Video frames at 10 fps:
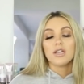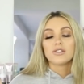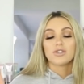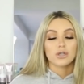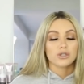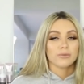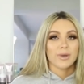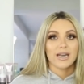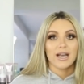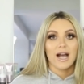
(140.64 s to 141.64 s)
social
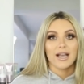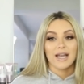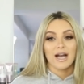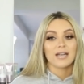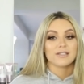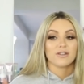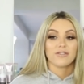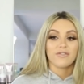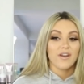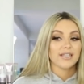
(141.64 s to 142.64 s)
media. I get asked
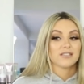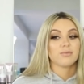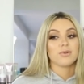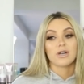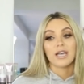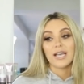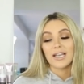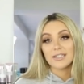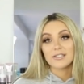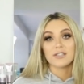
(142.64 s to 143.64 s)
on Facebook,
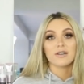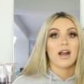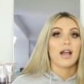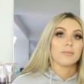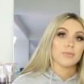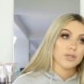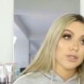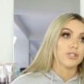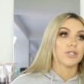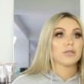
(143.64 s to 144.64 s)
Instagram,
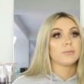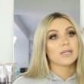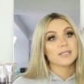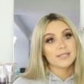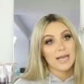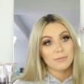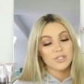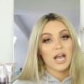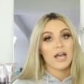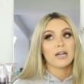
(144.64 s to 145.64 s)
YouTube,
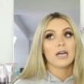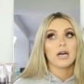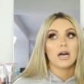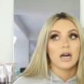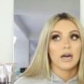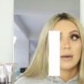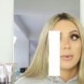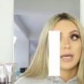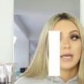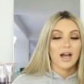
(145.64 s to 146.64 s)
Snapchat,
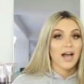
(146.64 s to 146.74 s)
RIP.